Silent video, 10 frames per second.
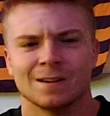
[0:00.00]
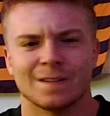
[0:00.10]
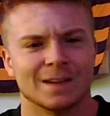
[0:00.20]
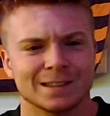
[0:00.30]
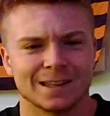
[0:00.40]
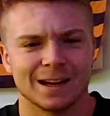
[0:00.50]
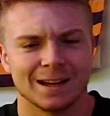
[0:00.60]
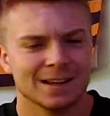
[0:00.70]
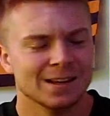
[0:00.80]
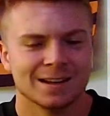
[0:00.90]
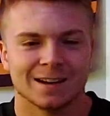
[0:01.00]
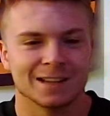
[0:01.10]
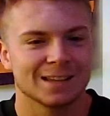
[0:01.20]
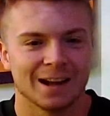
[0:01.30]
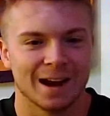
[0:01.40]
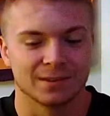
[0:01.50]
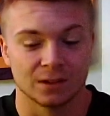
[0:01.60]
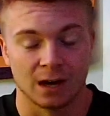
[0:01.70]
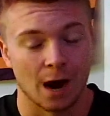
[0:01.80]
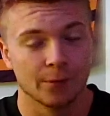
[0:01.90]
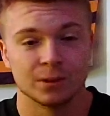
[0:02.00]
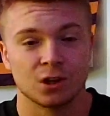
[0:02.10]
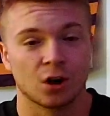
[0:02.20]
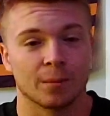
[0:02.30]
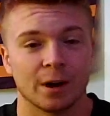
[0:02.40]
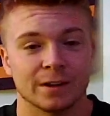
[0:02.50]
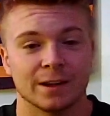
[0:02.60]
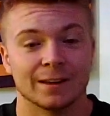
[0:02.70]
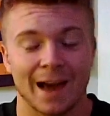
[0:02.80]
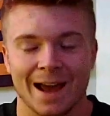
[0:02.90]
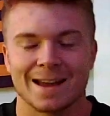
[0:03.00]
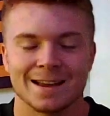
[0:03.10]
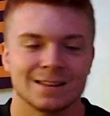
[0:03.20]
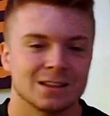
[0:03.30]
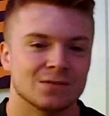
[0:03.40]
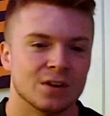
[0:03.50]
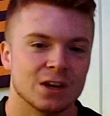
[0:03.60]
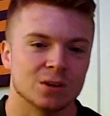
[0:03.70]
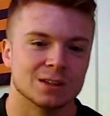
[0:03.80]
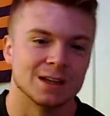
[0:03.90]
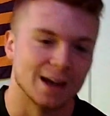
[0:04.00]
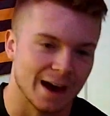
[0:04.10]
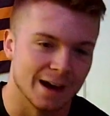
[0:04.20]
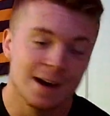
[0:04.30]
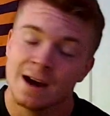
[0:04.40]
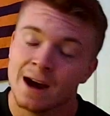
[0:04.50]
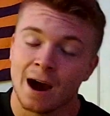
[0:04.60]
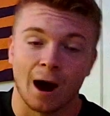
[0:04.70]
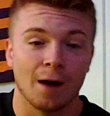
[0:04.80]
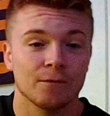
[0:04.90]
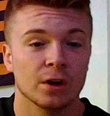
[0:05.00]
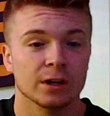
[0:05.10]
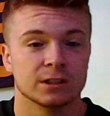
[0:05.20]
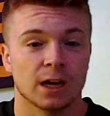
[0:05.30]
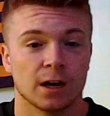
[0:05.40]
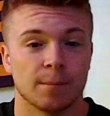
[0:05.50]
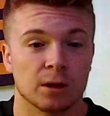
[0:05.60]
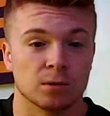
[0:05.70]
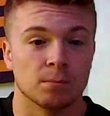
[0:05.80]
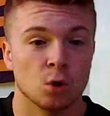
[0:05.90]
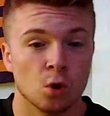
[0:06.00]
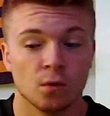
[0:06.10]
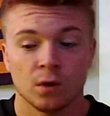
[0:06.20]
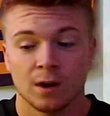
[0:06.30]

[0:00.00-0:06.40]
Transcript: Let's get it. Let's get after it. I'm going to be talking about that in this video today. I'm very excited about the move.